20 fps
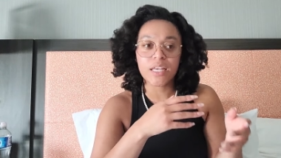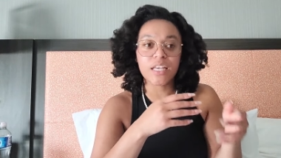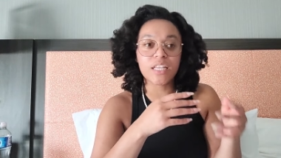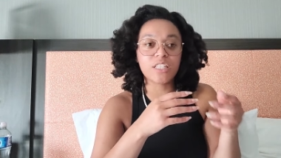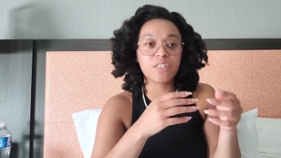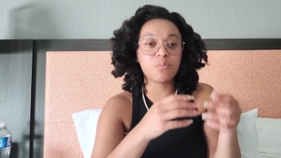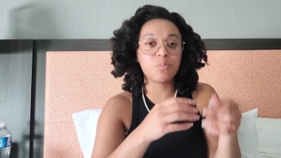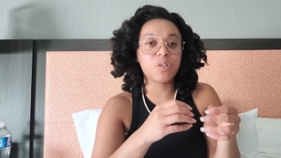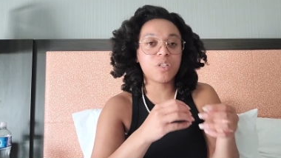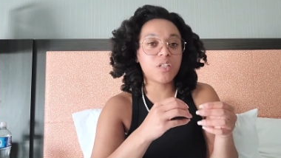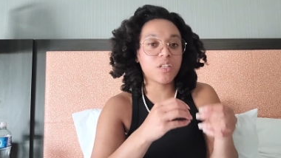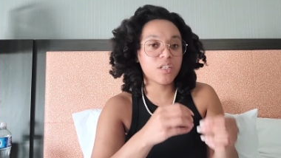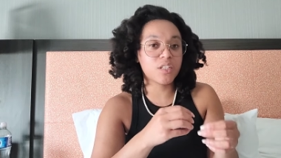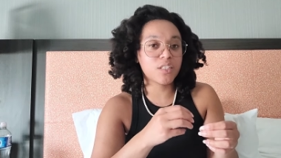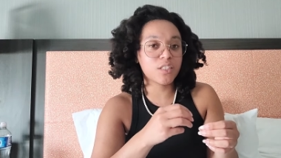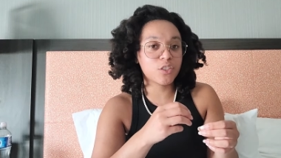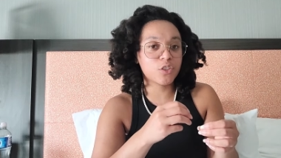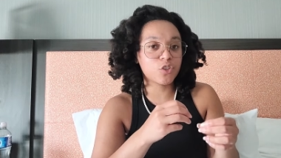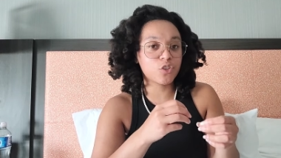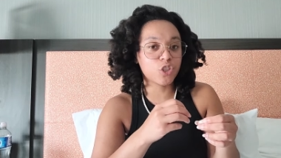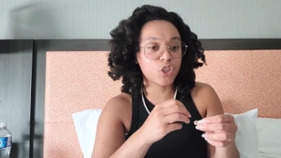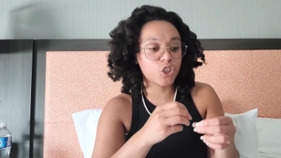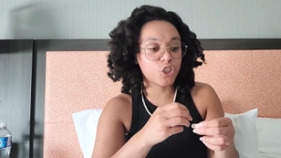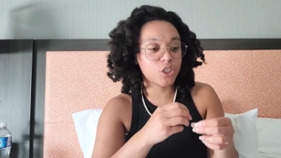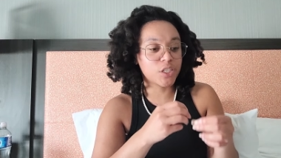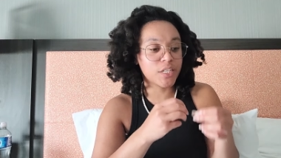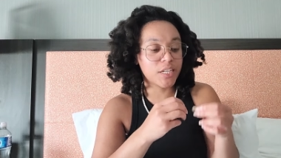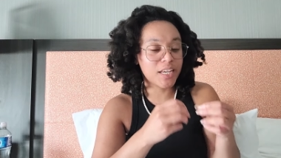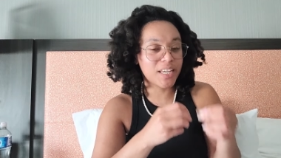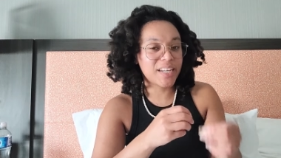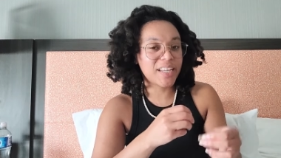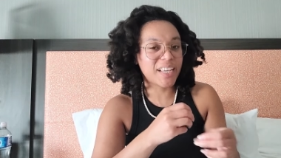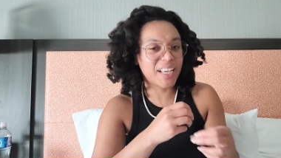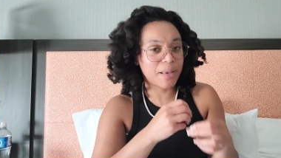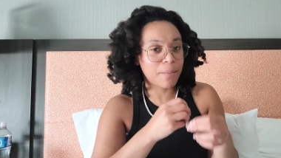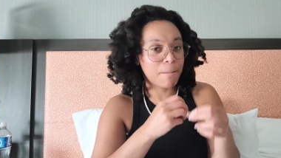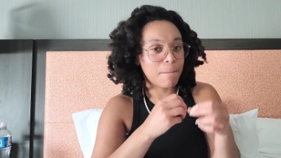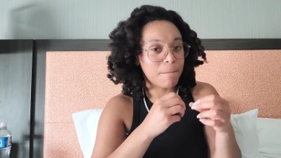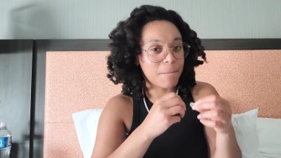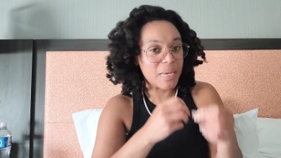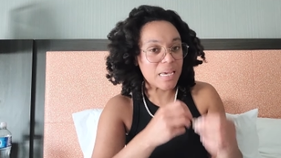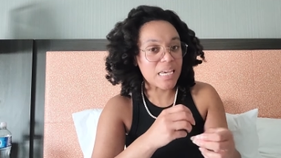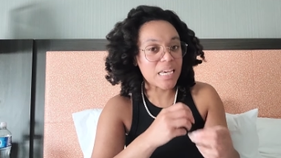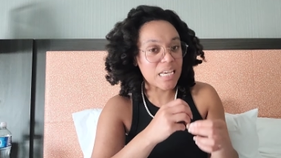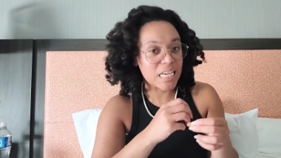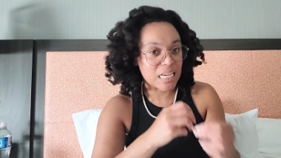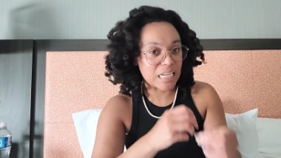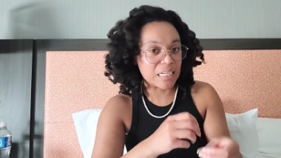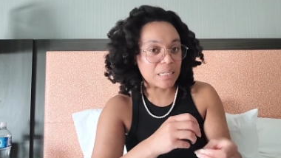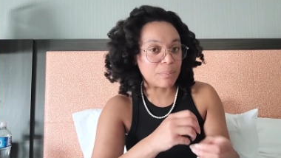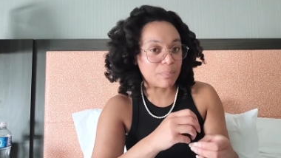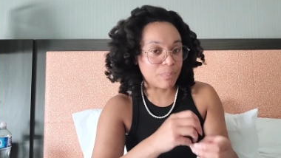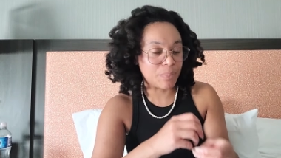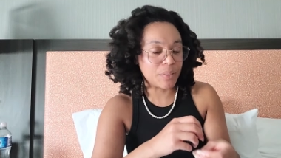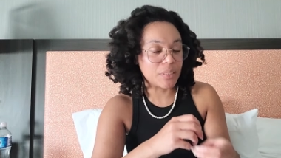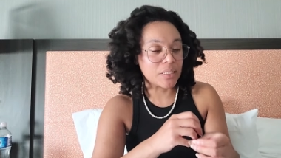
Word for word: it's because your genetic makeup